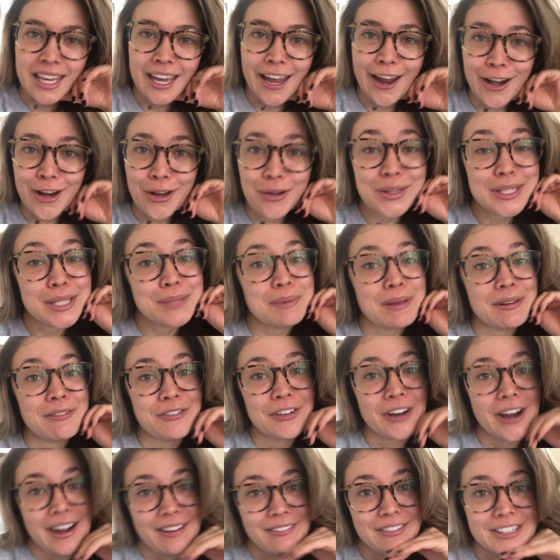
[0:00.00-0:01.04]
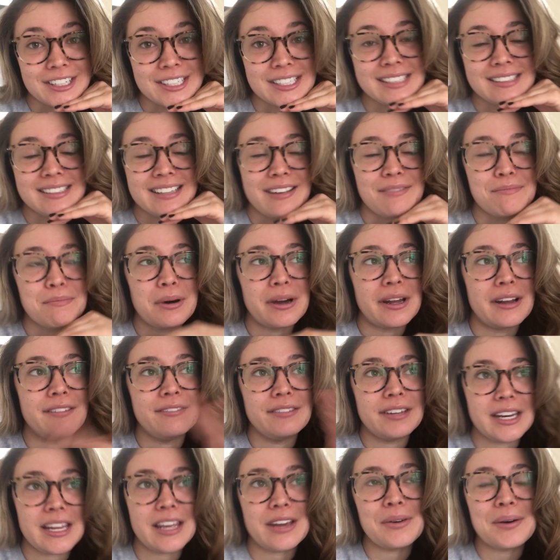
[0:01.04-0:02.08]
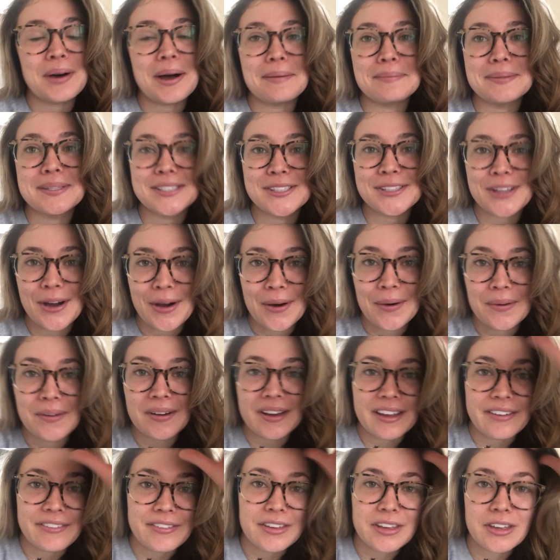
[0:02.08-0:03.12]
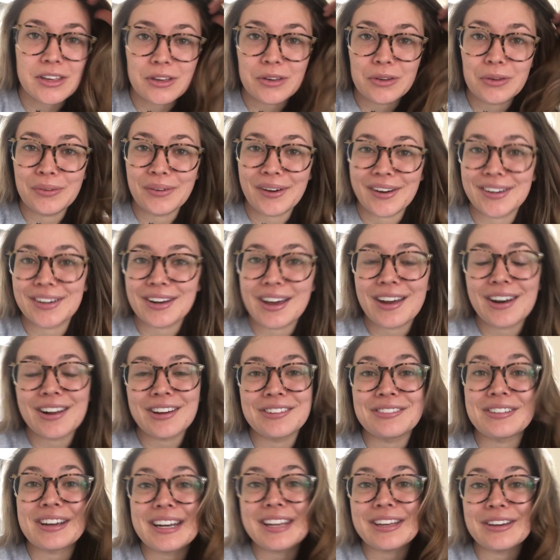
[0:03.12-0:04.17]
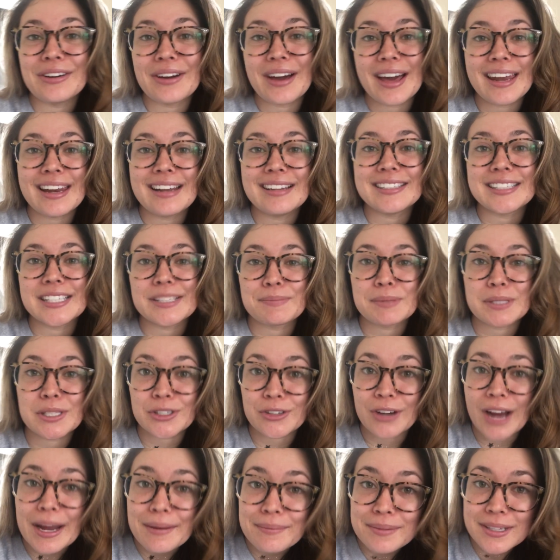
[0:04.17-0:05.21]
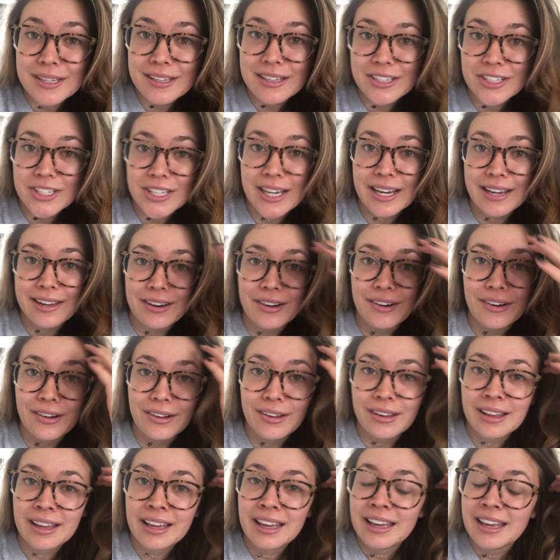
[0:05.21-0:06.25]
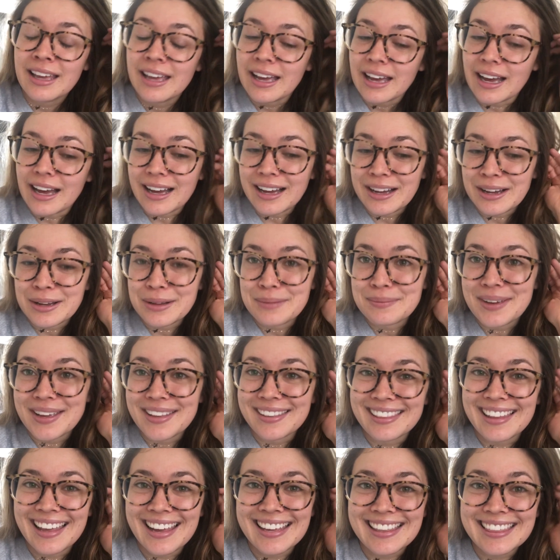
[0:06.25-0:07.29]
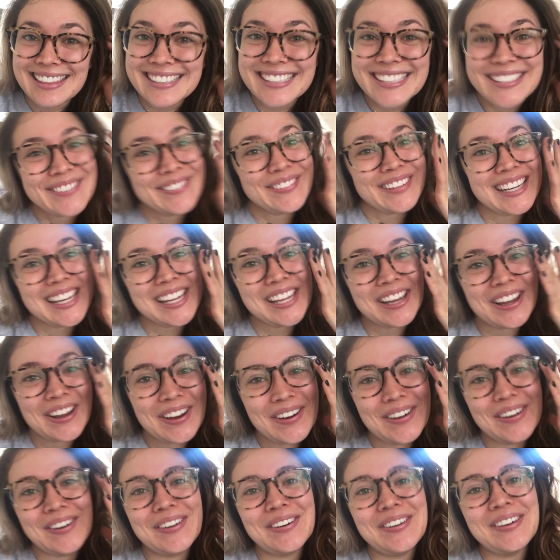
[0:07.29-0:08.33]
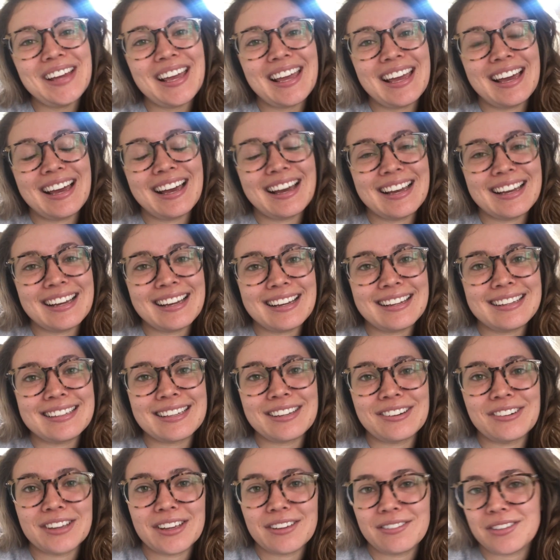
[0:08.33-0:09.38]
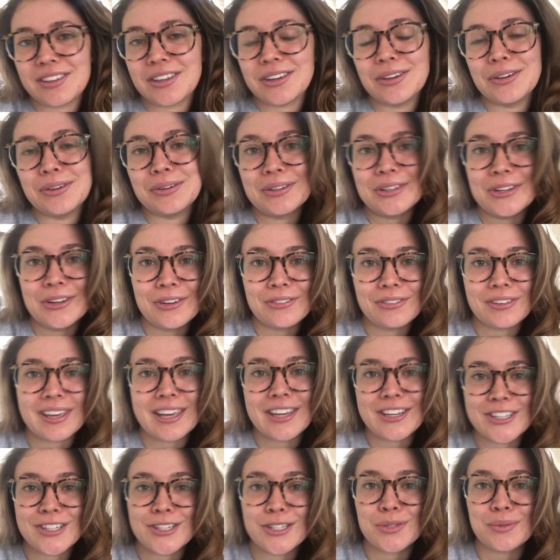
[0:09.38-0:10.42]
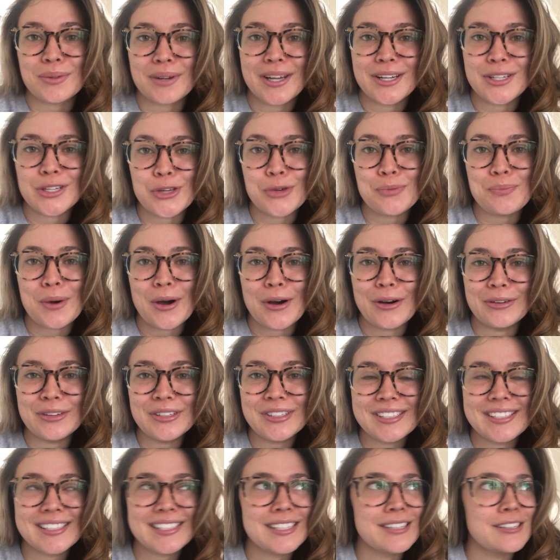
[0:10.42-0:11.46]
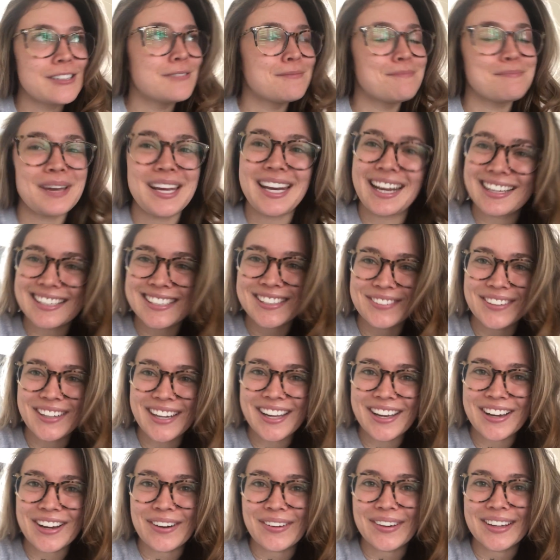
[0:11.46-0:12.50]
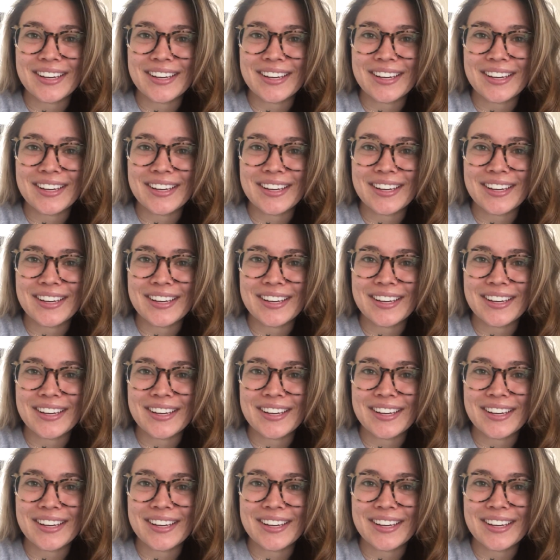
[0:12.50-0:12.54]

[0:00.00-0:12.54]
I know it's been forever since I put a video up, so if you are not already, go ahead and subscribe to the channel and like this video, and it'll give you notifications when I do post my next video.